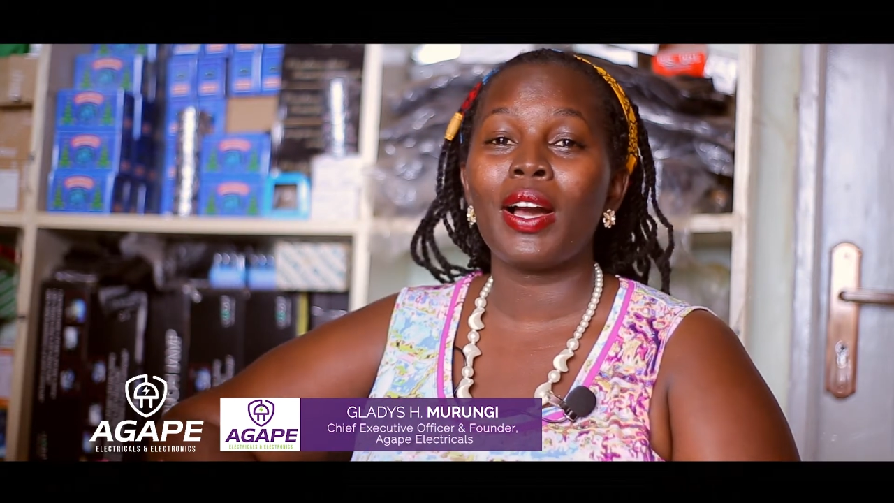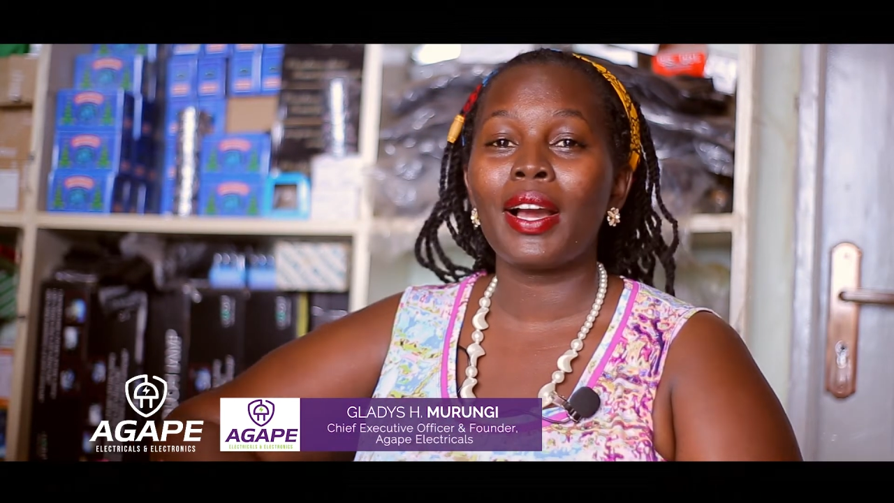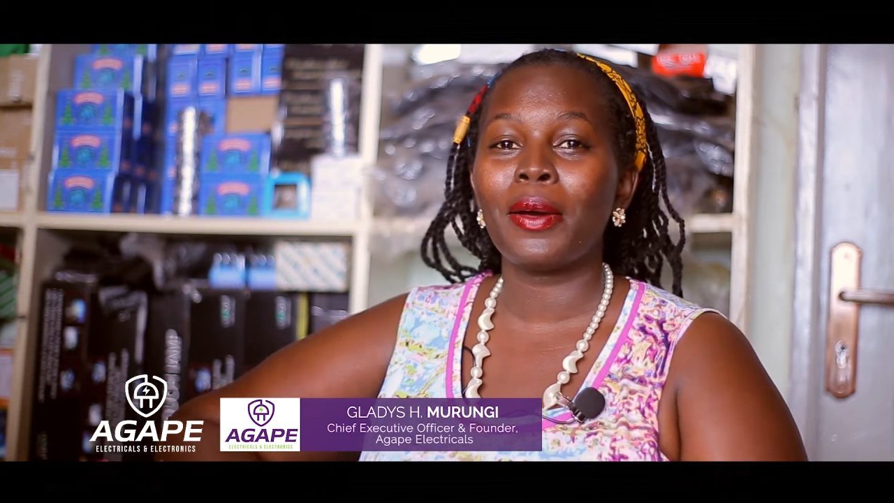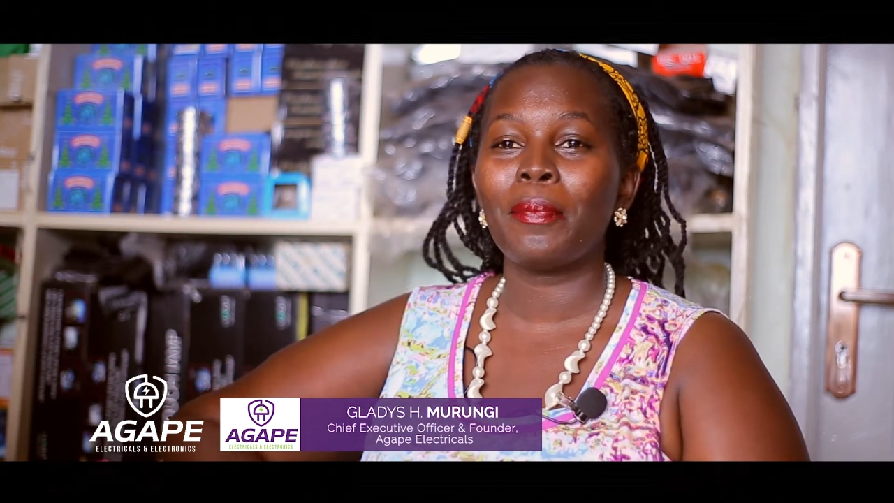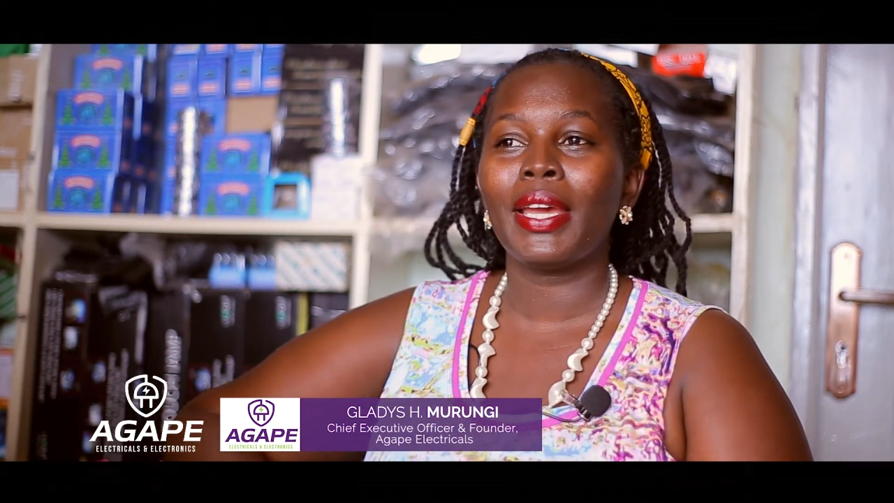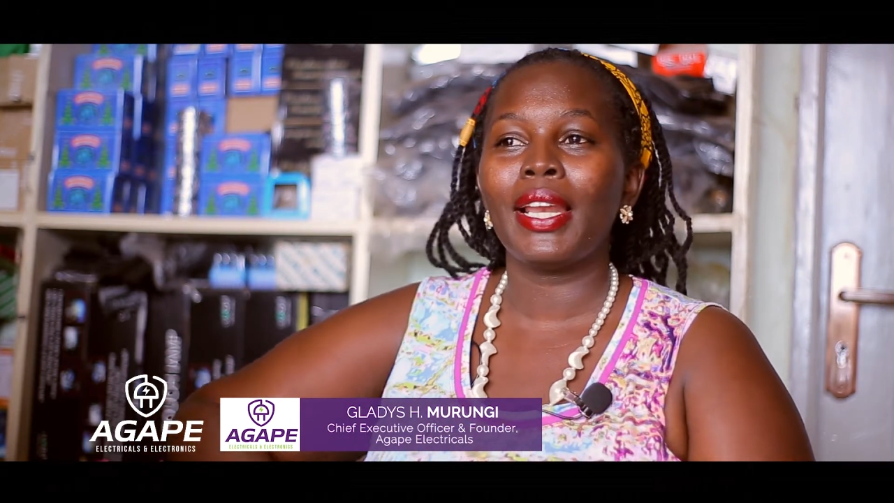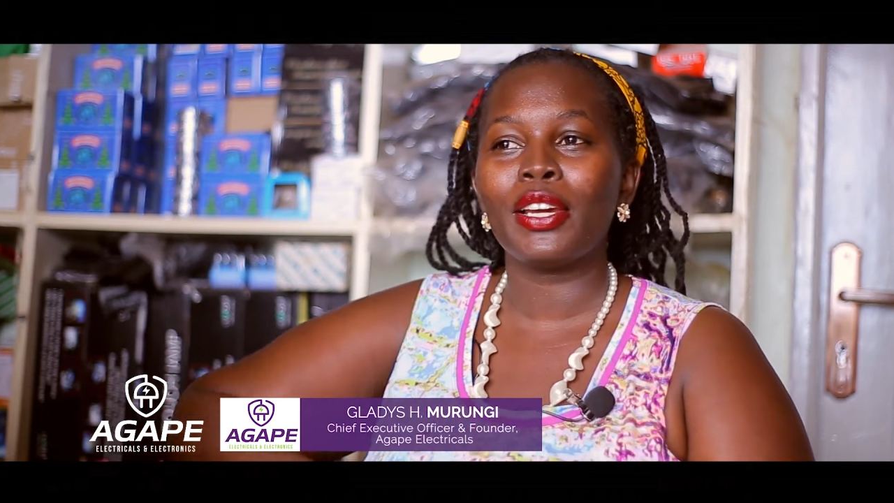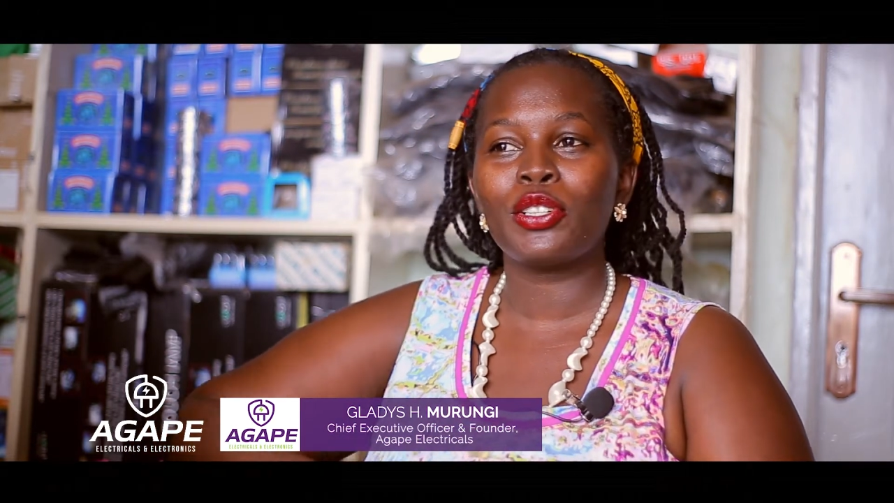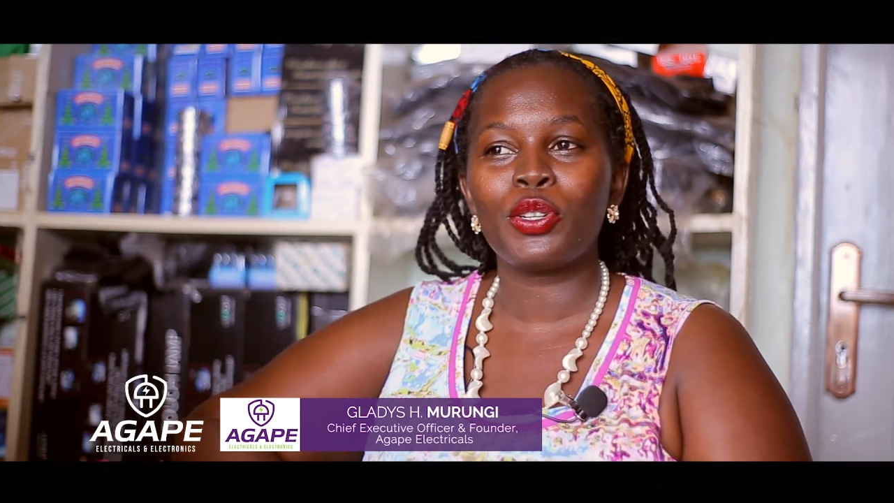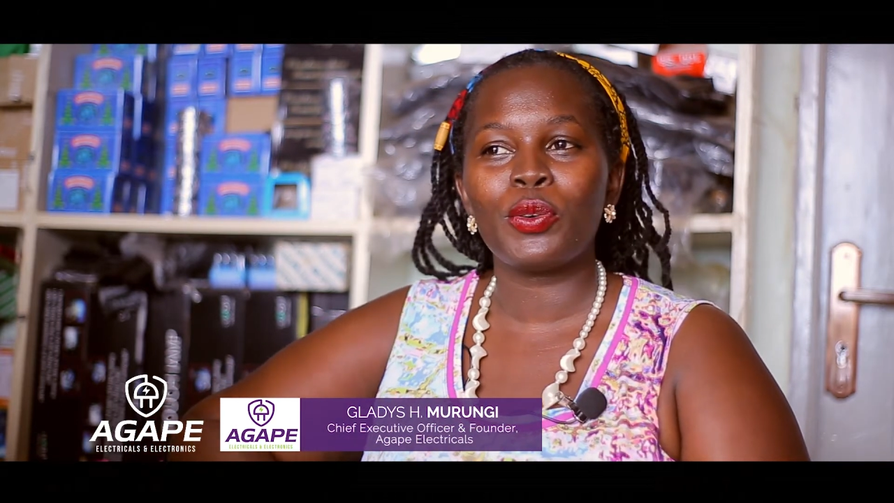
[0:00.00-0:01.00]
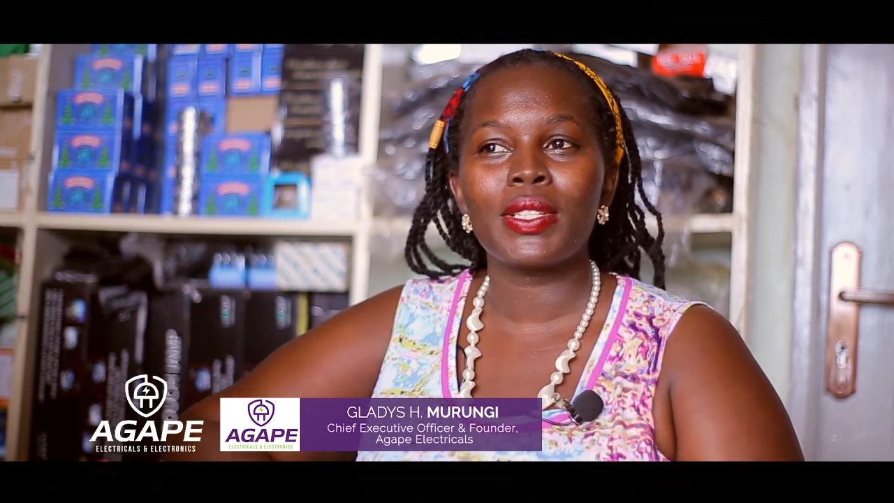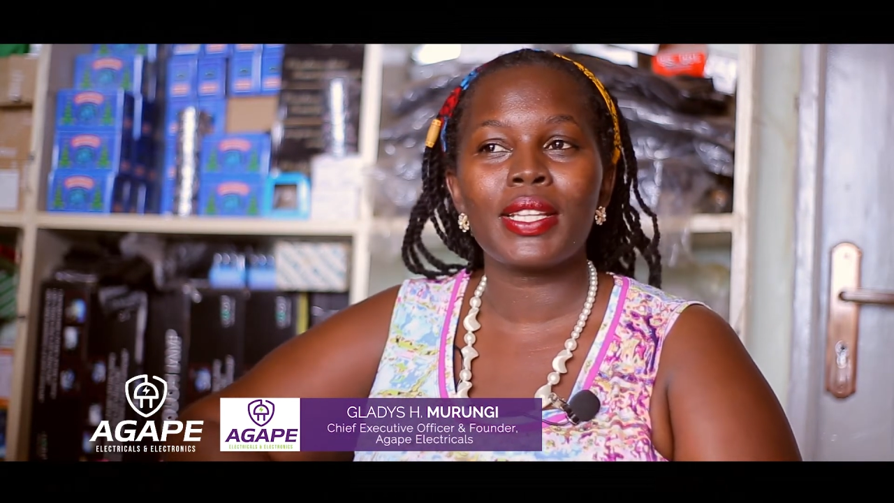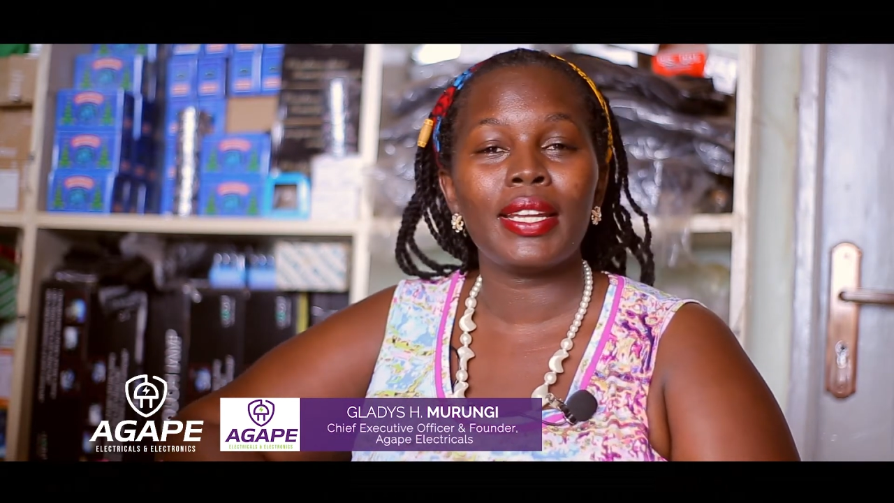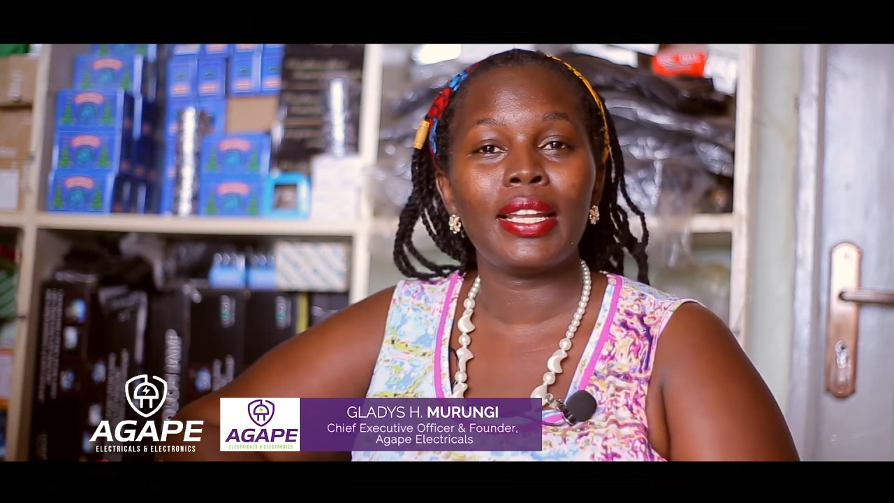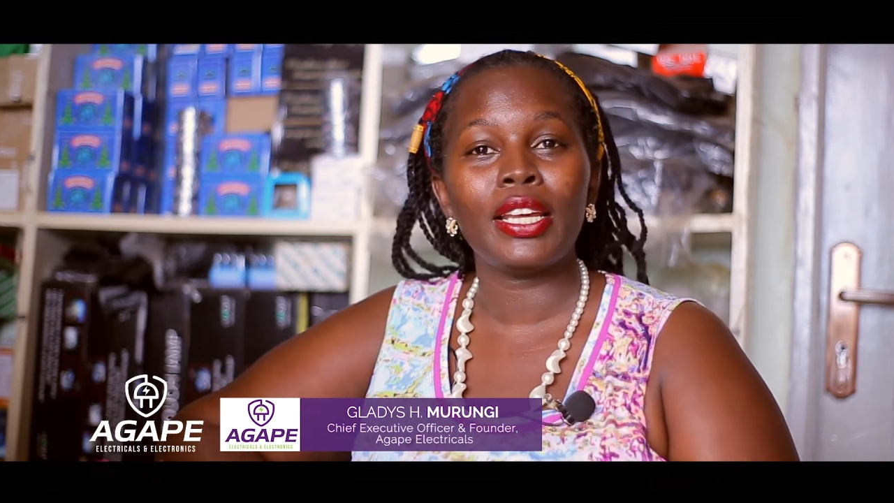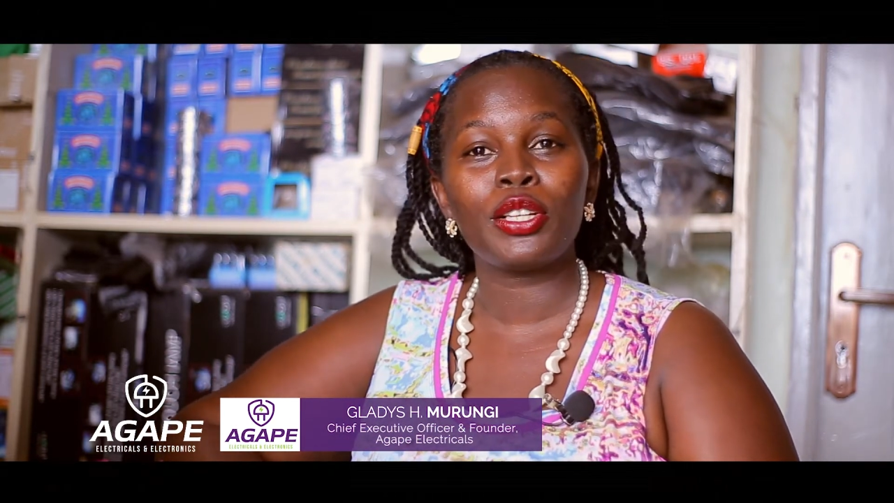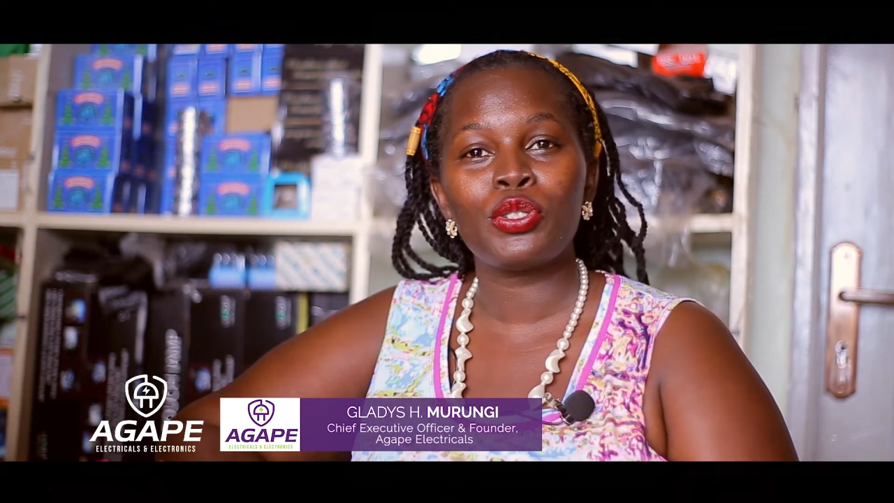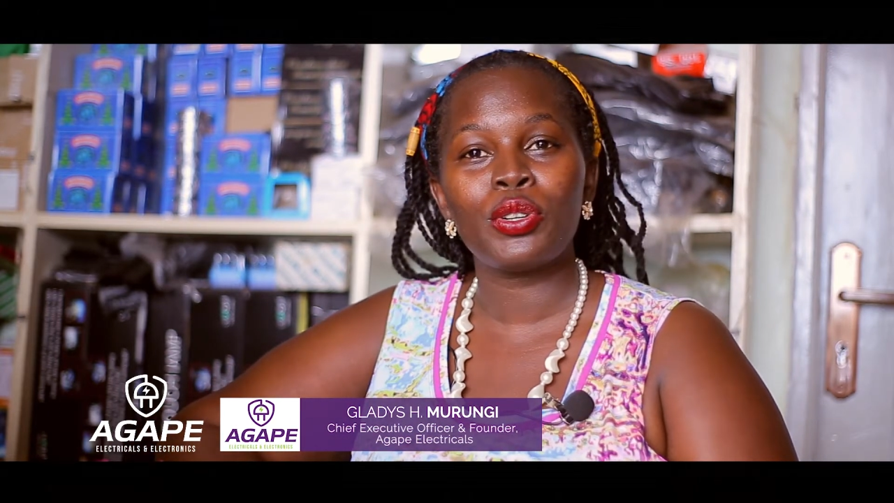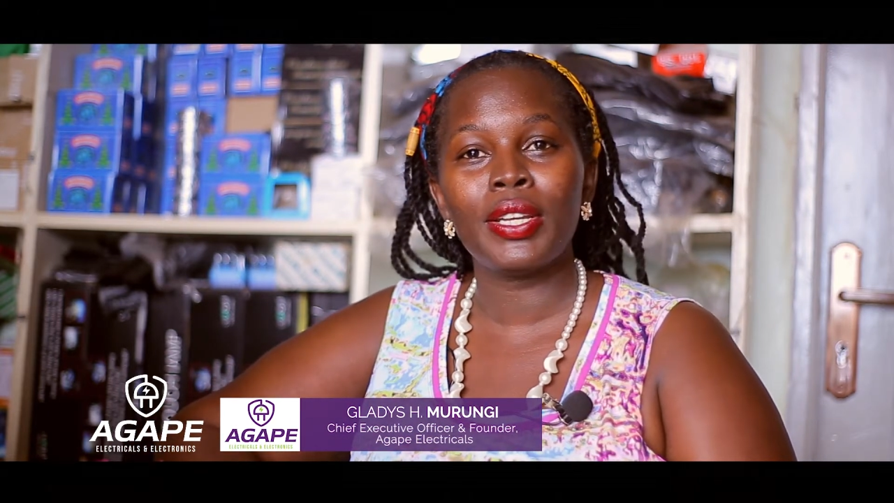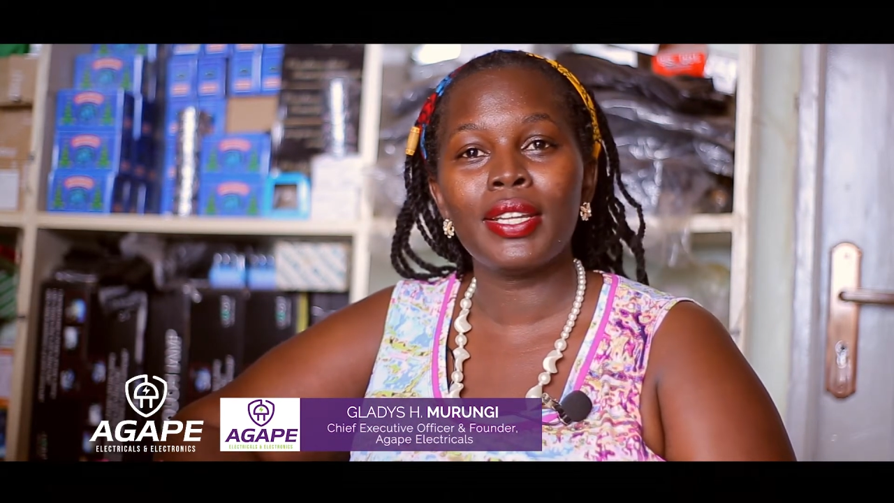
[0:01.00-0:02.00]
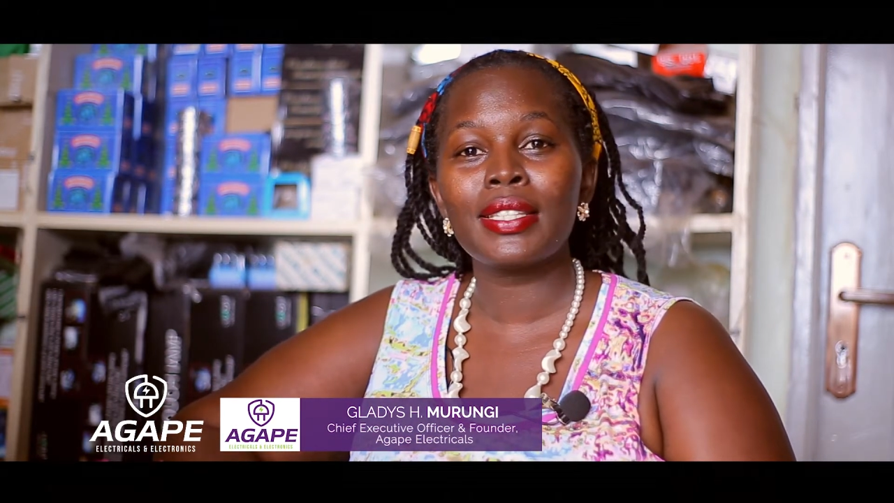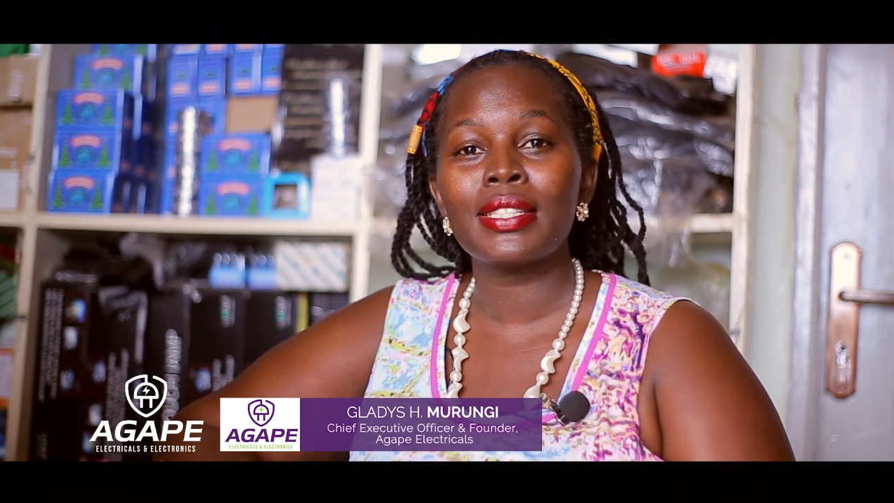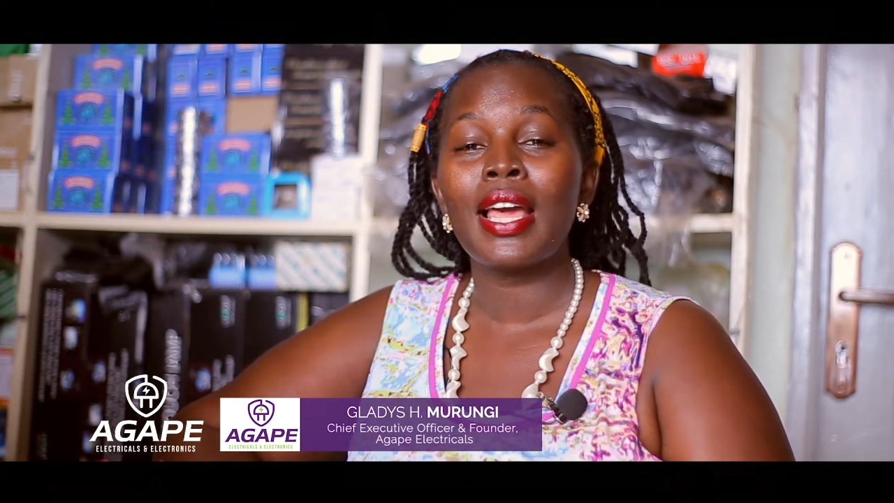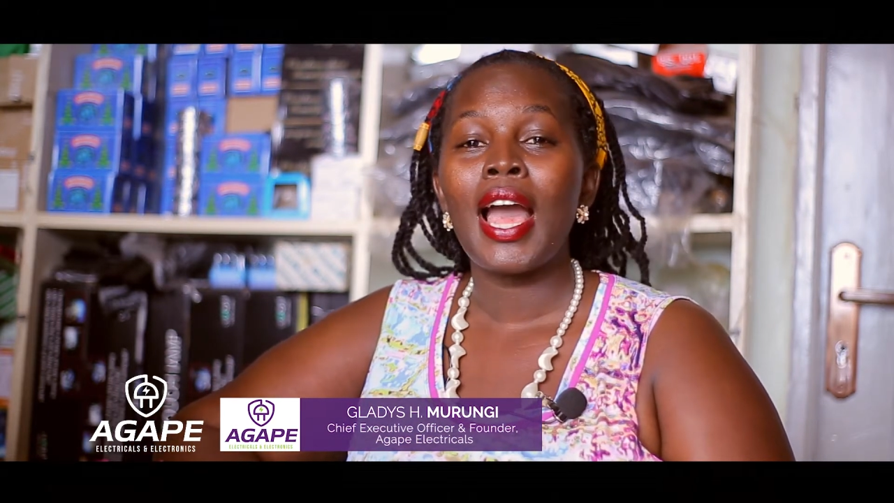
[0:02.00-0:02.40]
Agape Electricals and Electronics,